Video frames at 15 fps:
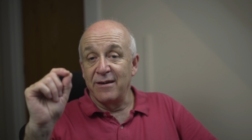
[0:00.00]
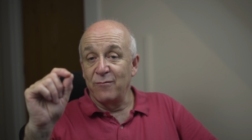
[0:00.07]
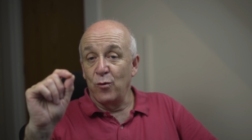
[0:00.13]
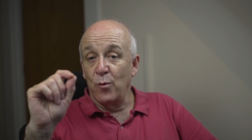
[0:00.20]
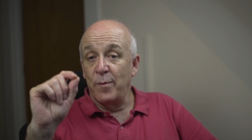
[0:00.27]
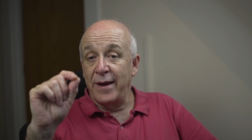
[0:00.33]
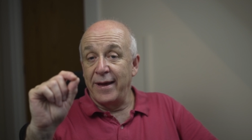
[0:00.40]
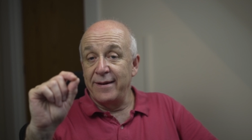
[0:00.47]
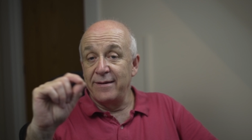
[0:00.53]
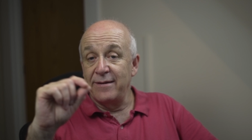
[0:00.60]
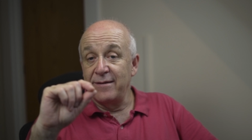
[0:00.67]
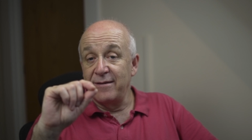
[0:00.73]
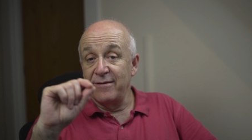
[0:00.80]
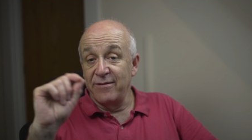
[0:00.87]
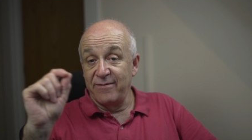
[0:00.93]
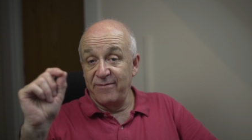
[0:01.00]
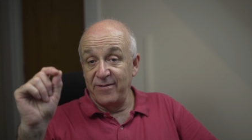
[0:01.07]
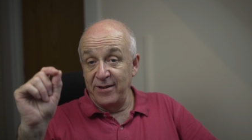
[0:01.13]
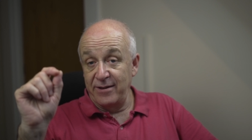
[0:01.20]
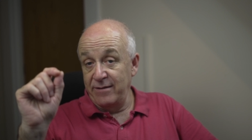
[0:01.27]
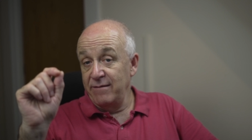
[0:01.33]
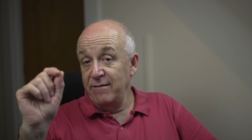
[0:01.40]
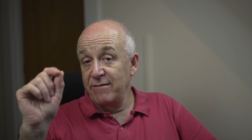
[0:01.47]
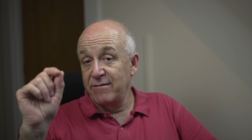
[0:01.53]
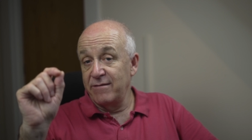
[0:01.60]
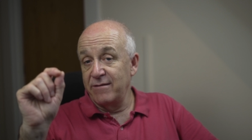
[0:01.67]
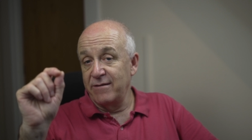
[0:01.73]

It will bend the fins